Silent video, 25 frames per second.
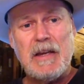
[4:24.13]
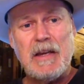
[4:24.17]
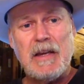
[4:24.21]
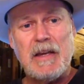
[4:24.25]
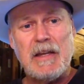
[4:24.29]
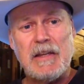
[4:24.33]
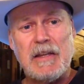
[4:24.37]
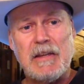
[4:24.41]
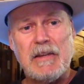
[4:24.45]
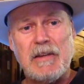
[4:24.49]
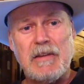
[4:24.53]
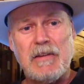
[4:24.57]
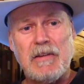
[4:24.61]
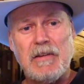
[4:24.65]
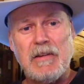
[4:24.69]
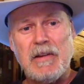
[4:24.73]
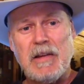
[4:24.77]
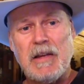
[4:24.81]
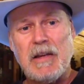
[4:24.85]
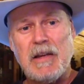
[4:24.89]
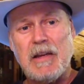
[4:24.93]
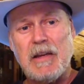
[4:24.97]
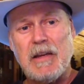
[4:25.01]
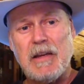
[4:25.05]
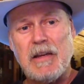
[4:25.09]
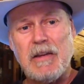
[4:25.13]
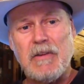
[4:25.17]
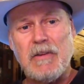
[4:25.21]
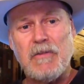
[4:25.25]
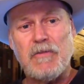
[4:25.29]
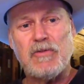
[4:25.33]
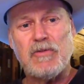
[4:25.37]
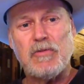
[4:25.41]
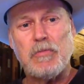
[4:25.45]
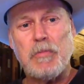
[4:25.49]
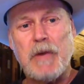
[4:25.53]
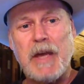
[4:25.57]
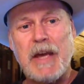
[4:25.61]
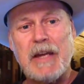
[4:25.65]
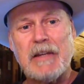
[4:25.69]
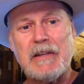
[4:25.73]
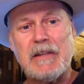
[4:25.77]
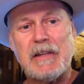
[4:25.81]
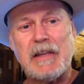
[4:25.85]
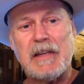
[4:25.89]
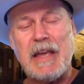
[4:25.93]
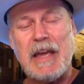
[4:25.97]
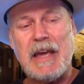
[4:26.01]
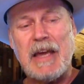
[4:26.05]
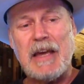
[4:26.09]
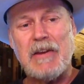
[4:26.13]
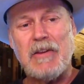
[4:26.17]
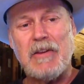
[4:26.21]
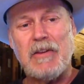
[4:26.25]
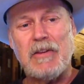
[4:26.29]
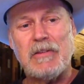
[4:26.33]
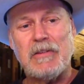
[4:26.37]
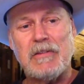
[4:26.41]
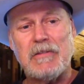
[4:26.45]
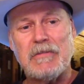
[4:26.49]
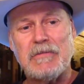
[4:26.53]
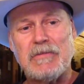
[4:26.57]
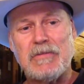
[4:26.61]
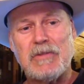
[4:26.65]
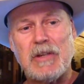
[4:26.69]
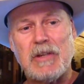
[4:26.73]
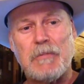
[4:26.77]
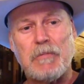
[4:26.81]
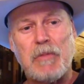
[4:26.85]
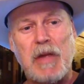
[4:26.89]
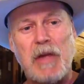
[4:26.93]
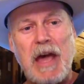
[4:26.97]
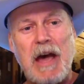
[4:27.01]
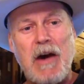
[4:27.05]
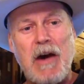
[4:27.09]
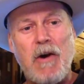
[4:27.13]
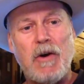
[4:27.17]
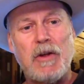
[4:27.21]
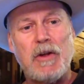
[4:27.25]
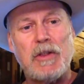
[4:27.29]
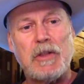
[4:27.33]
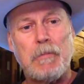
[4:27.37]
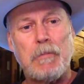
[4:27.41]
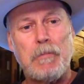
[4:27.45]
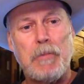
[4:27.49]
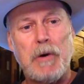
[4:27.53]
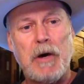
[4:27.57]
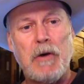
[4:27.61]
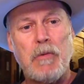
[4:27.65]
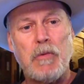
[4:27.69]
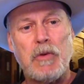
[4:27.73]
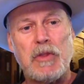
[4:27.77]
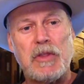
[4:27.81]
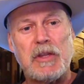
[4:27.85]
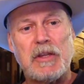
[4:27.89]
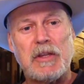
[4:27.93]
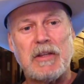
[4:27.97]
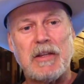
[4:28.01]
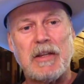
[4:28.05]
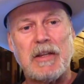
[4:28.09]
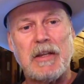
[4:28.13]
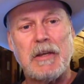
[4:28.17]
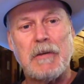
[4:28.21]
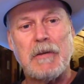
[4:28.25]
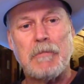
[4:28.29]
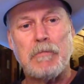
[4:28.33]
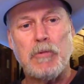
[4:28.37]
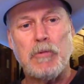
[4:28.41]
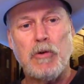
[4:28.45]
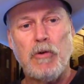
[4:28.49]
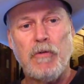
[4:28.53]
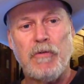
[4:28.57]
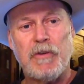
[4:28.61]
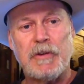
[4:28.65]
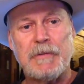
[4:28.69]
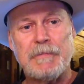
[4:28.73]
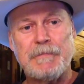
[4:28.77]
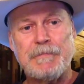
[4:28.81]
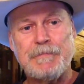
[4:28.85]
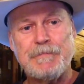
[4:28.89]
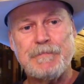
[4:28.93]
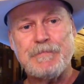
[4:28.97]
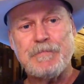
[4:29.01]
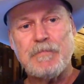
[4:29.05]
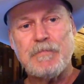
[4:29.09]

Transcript: and you've smacked a cattle some cow on the butt with it to get them moving